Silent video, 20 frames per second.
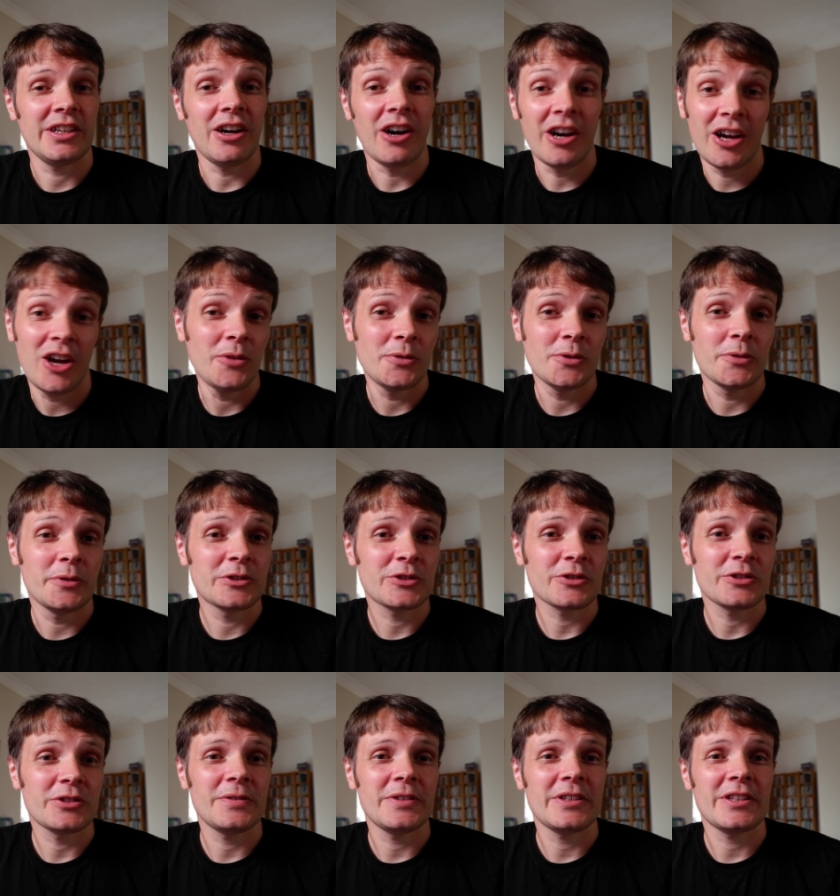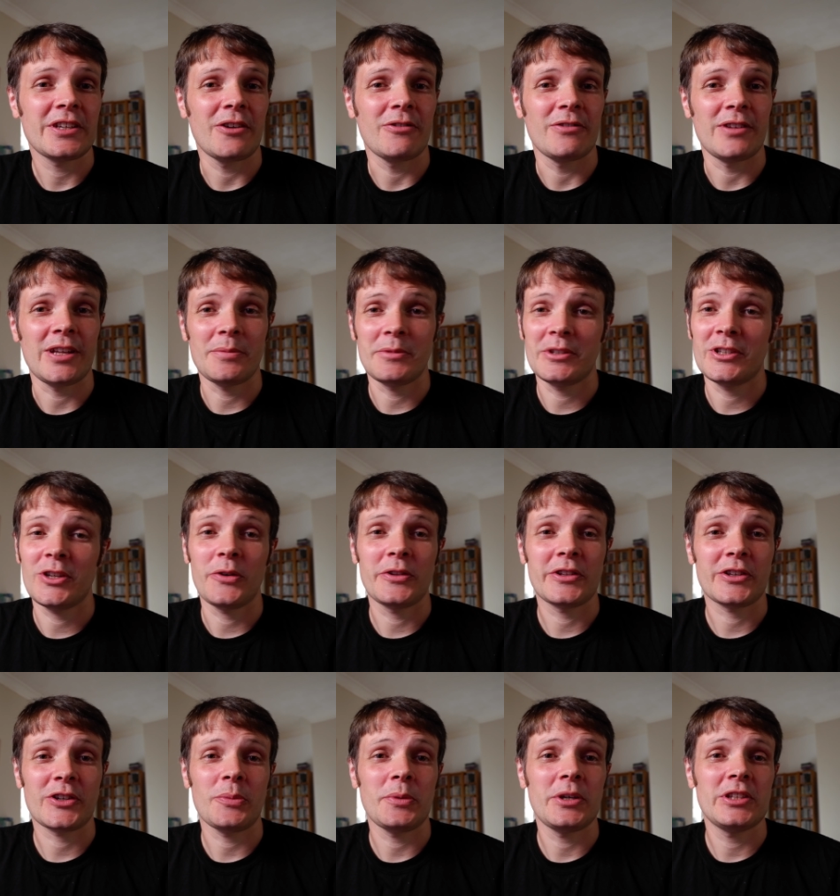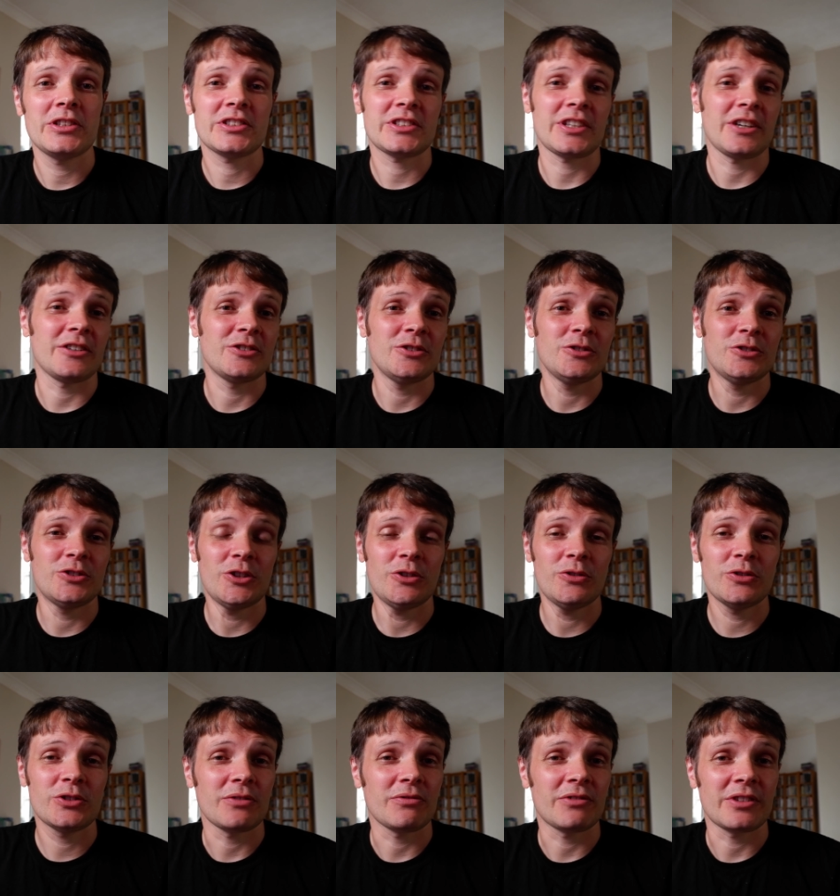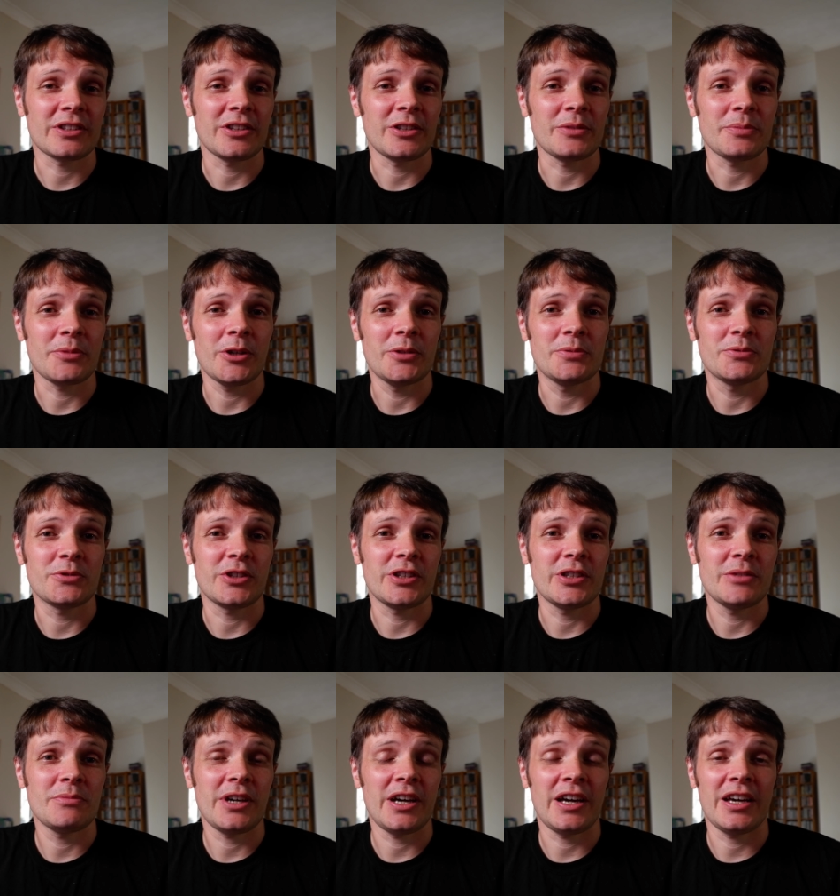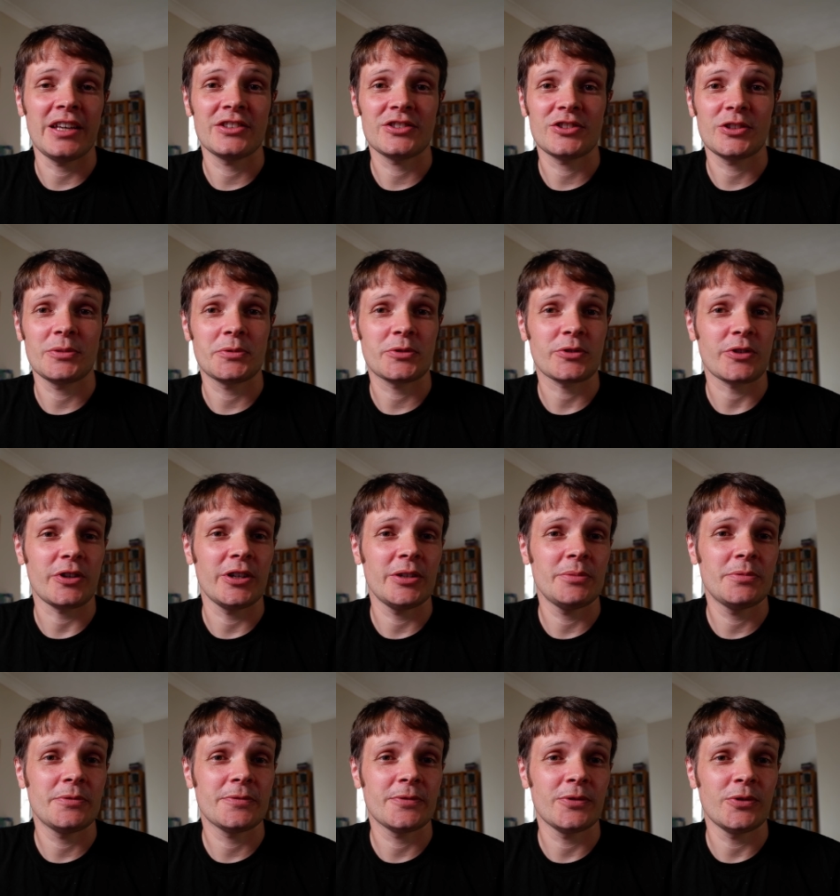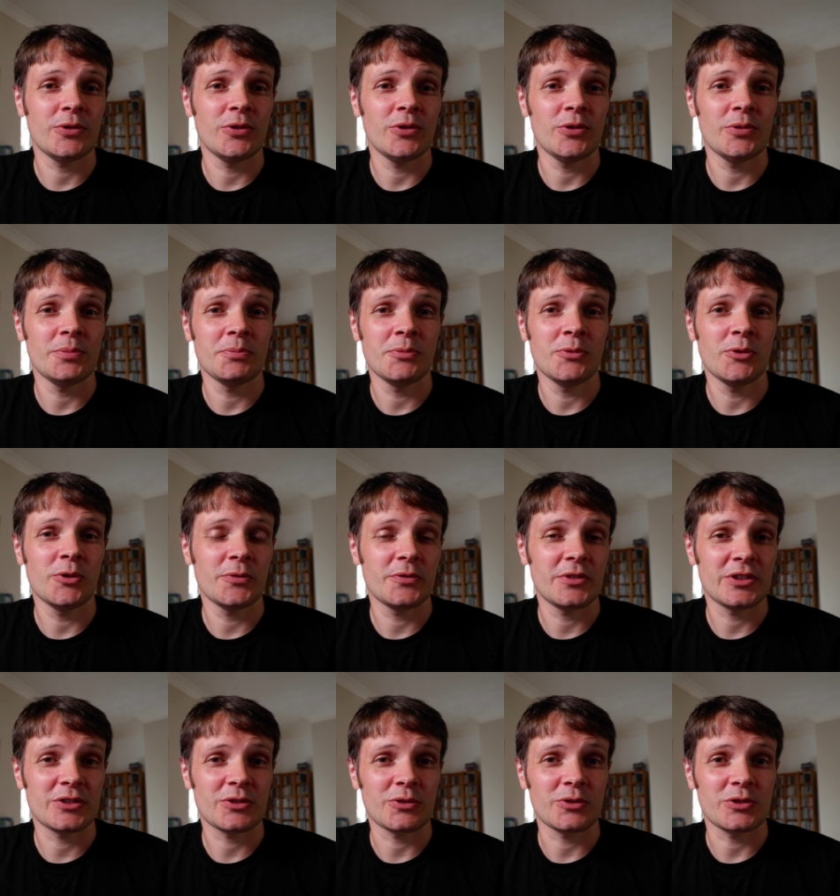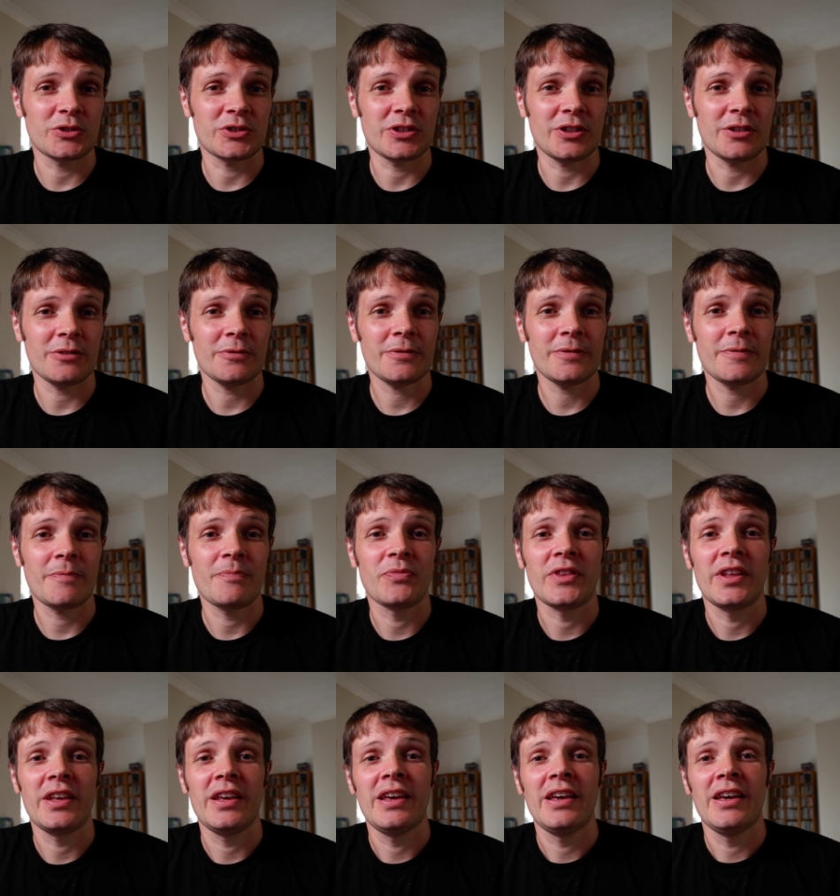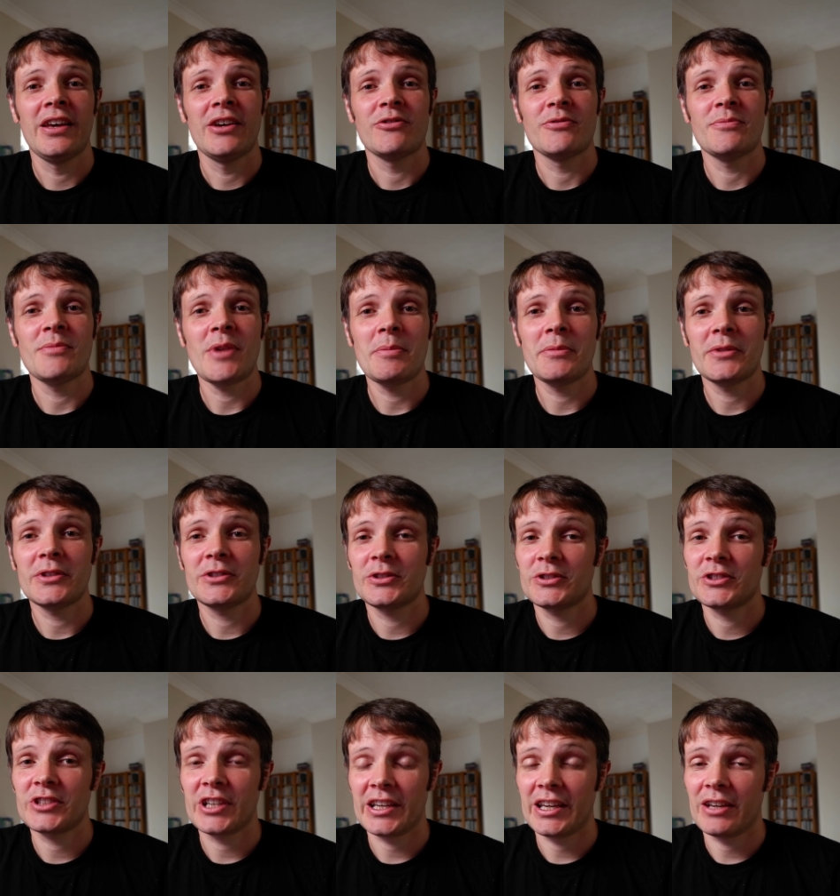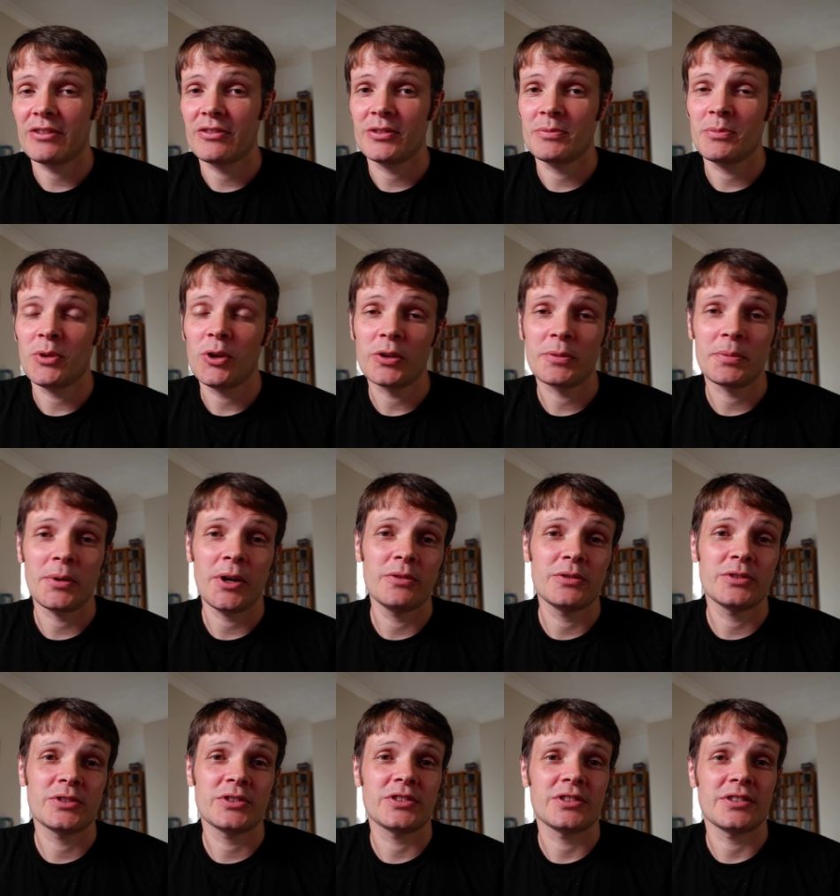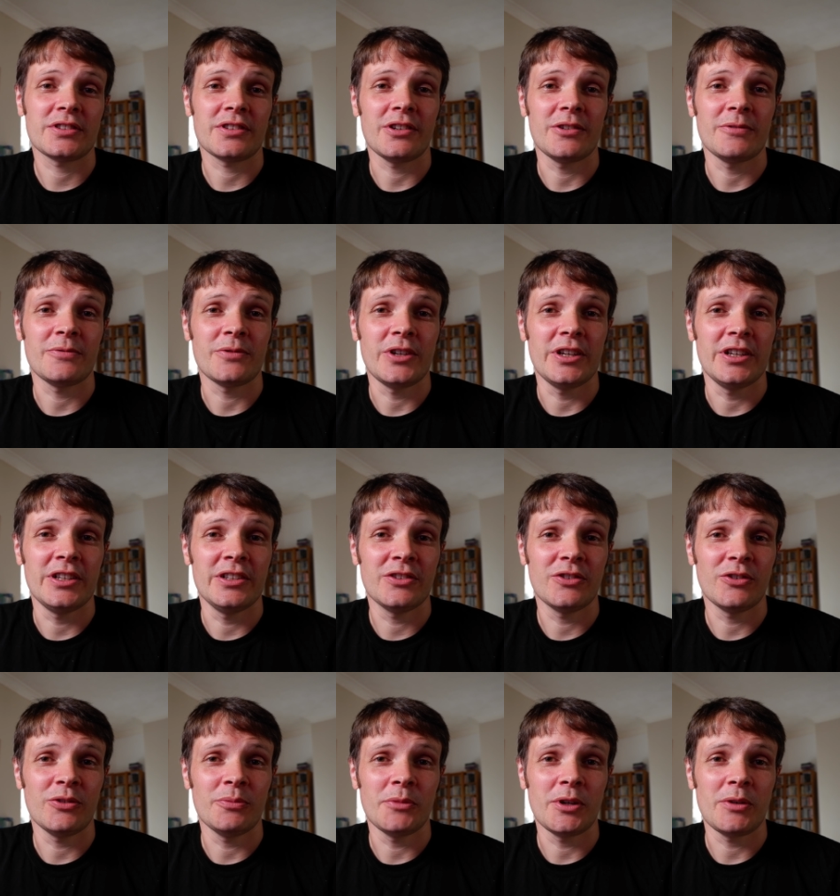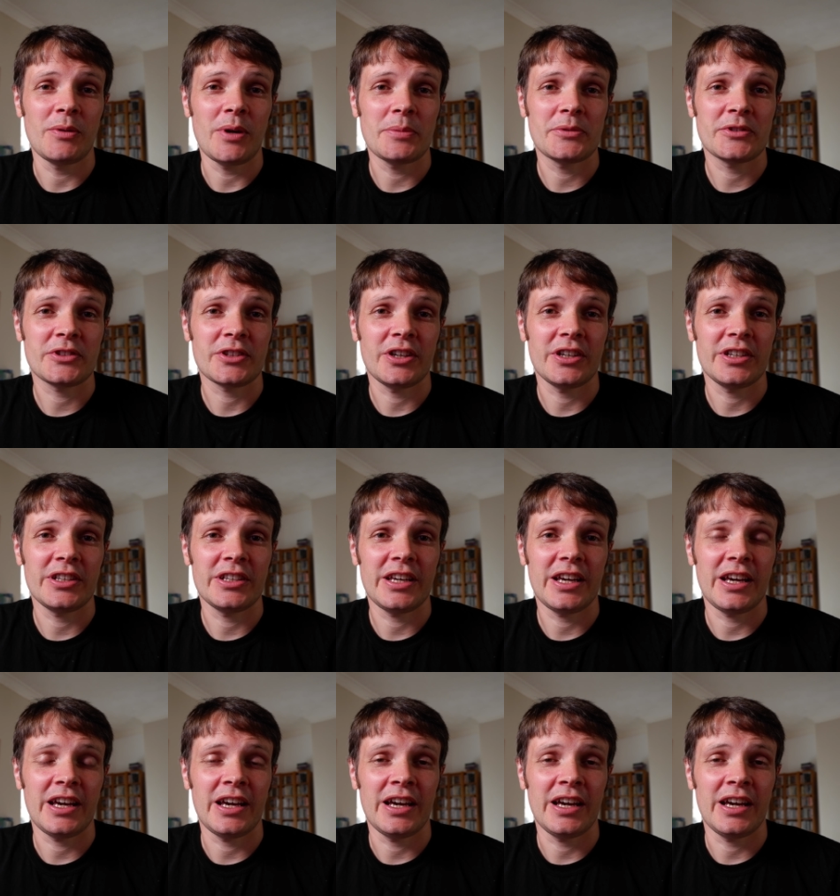I hope you enjoyed the video. Let me know in the comments how you'd use something like Pipedream, and subscribe for more of this sort of stuff. Remember to check out the blog post that I've written on my website